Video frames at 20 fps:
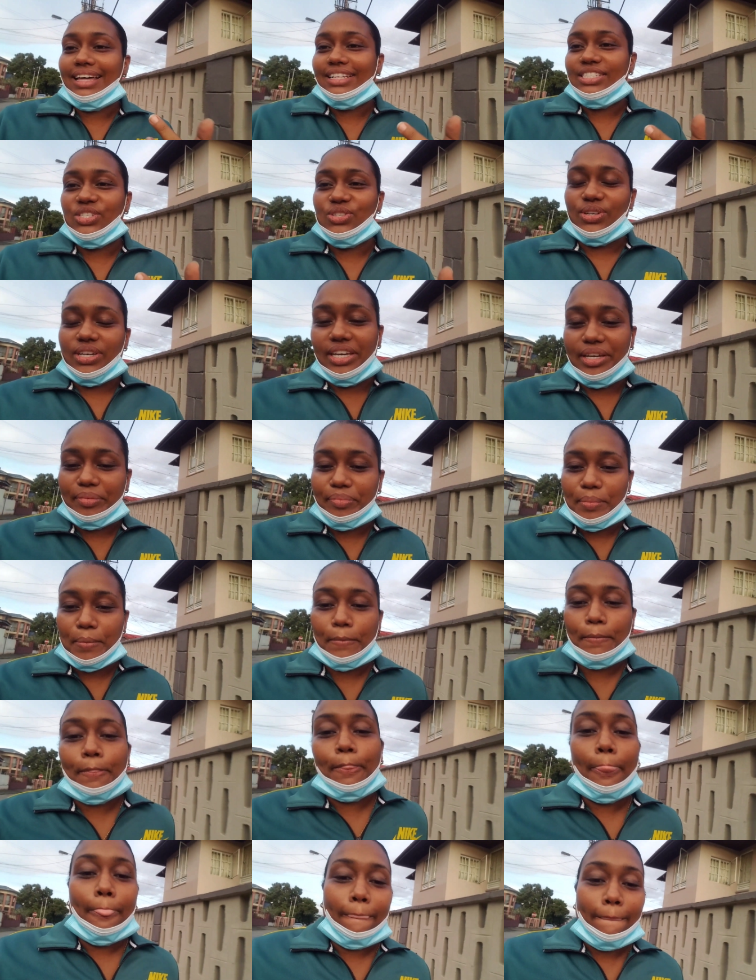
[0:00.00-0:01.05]
but that's okay
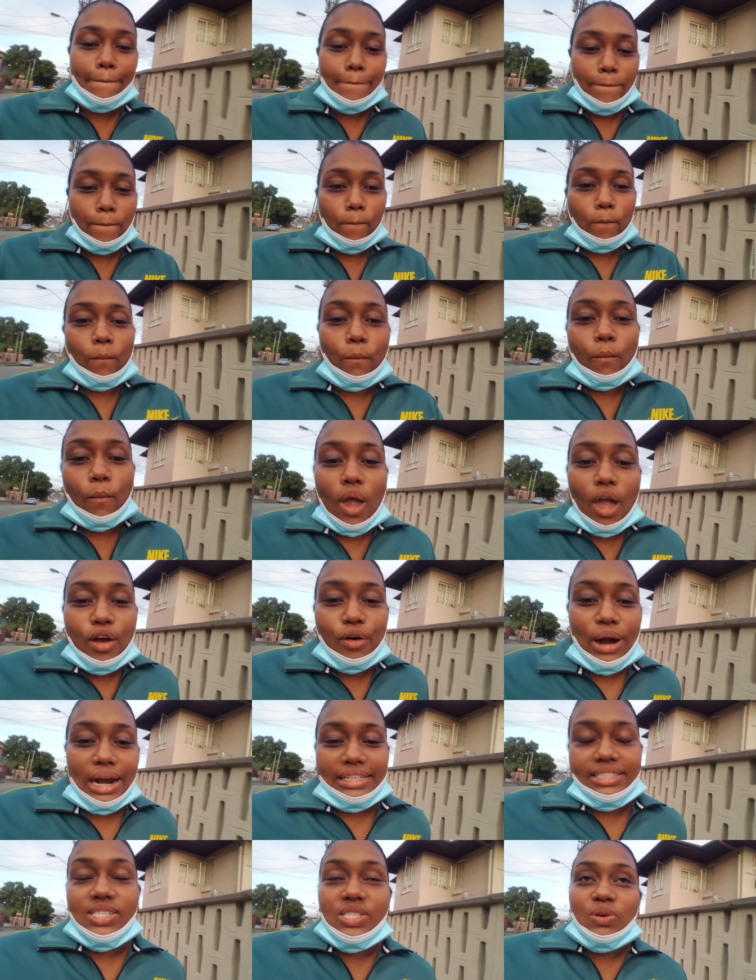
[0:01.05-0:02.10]

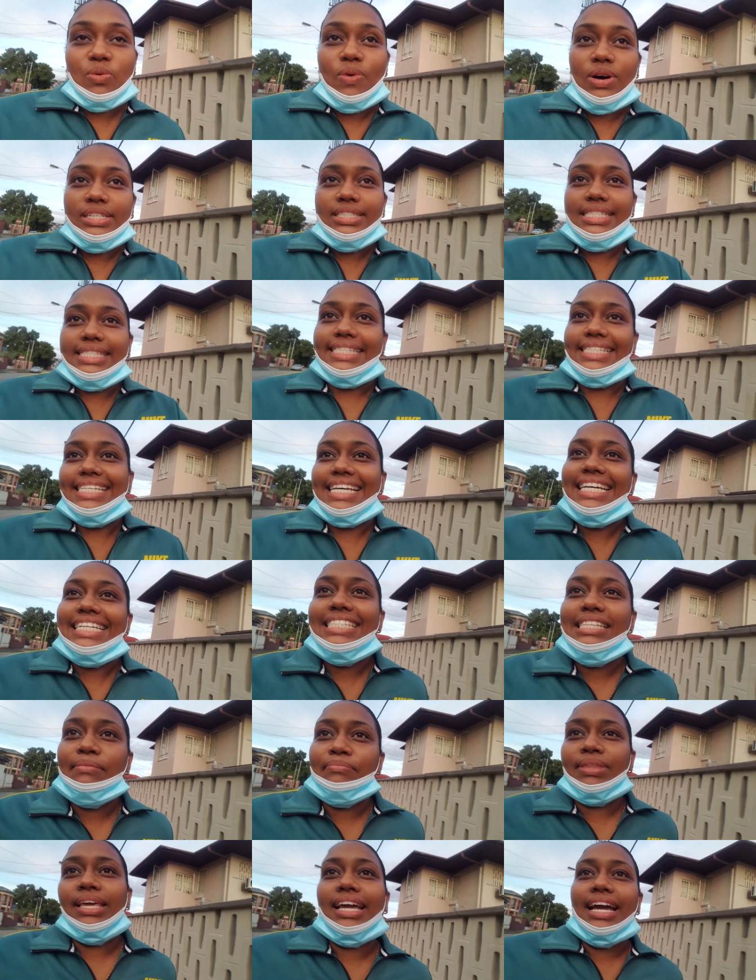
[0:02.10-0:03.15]
right so once
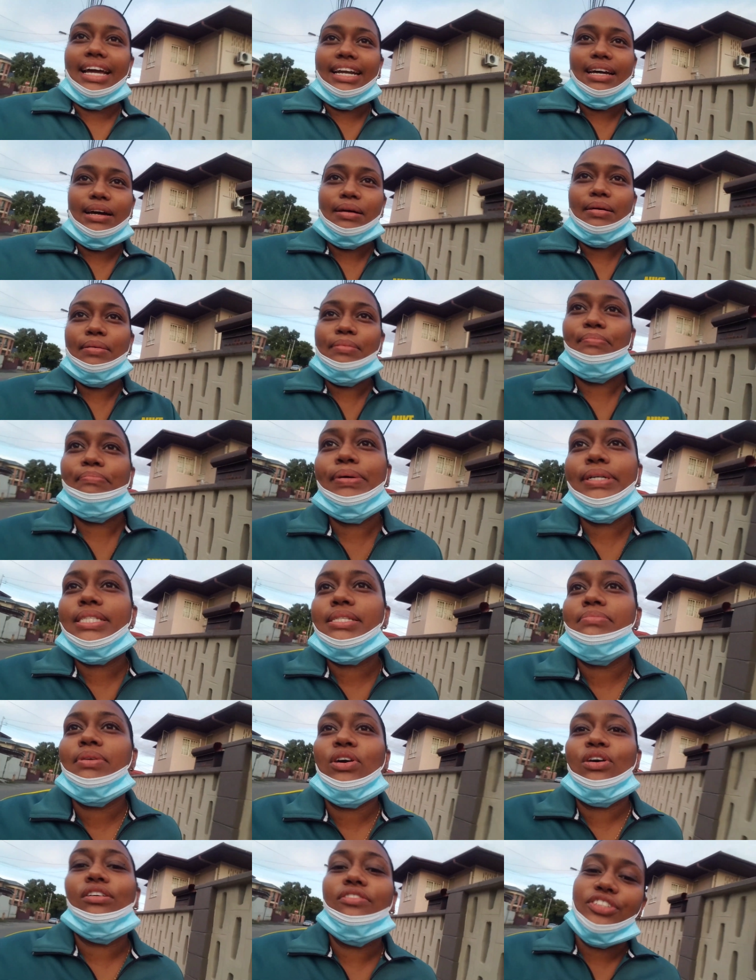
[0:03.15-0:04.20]
something kind of
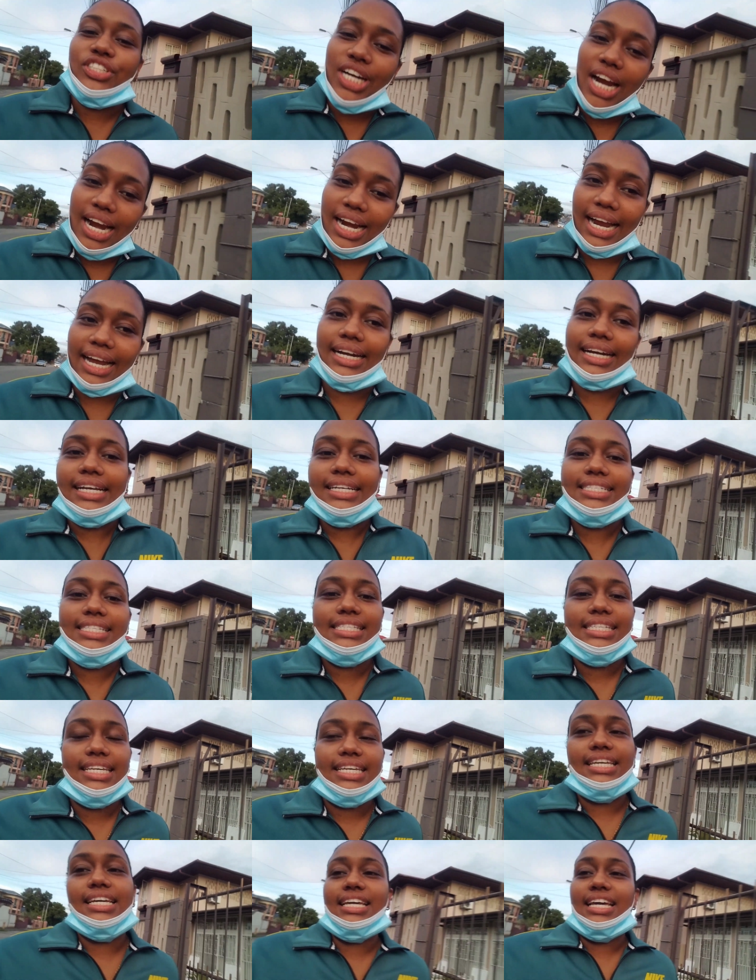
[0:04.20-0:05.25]
puts me off track and I
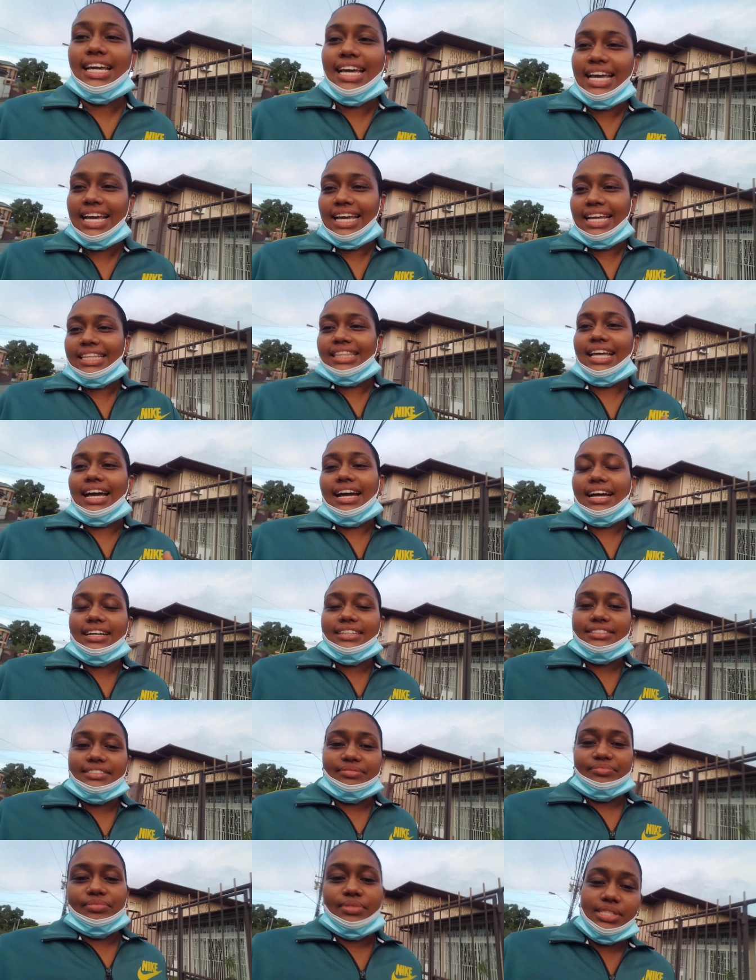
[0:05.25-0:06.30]
see
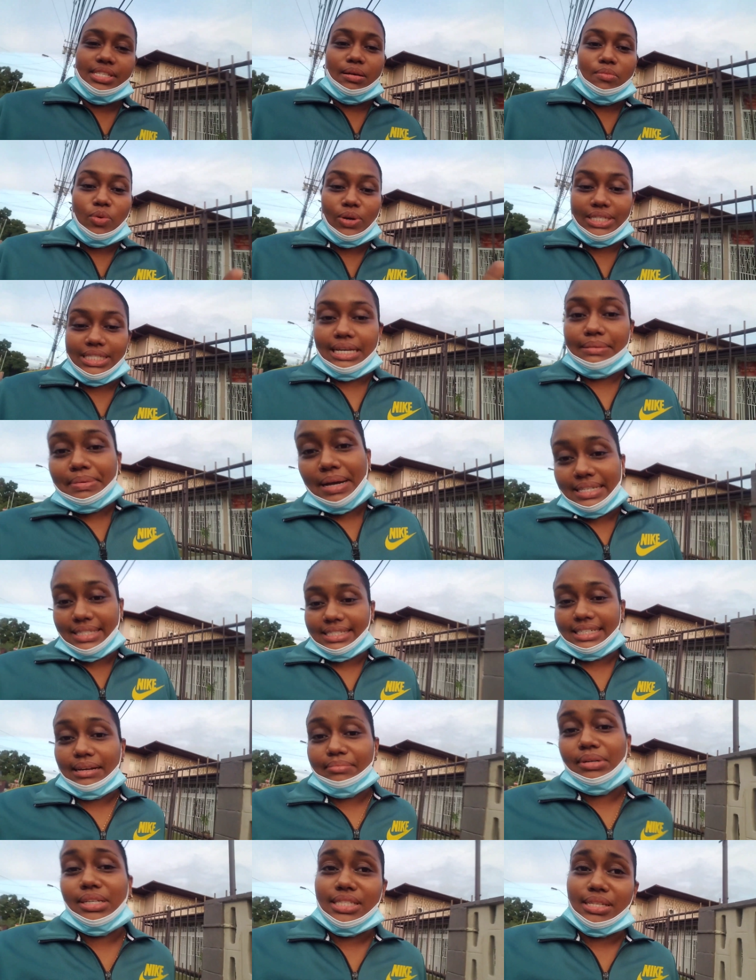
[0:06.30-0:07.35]
that some weeks are
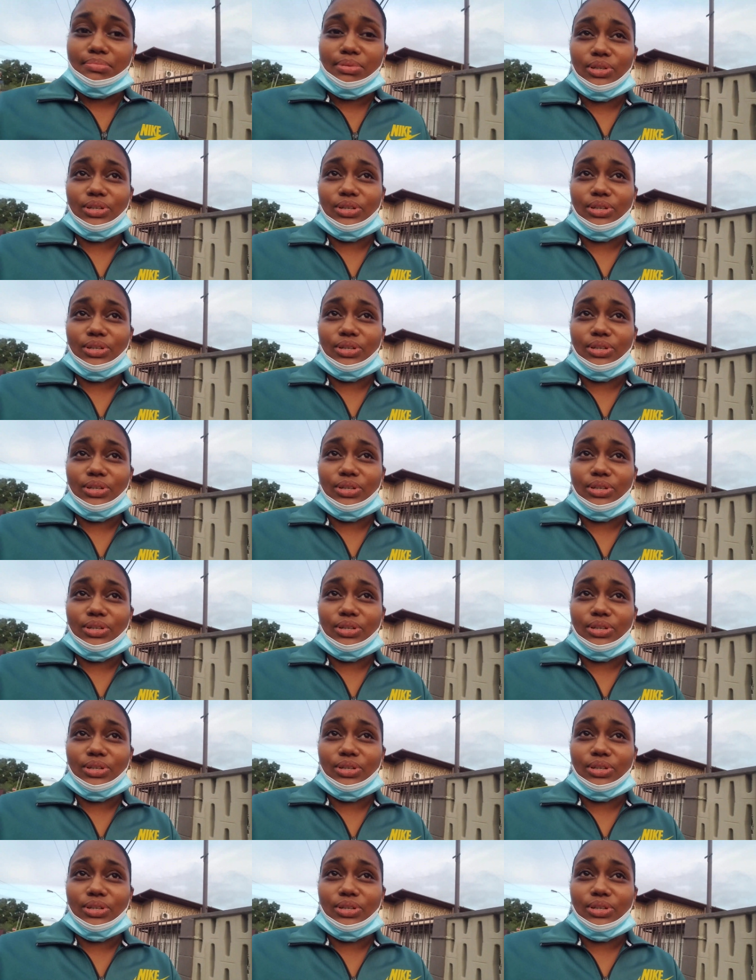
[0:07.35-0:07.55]
passing I'm not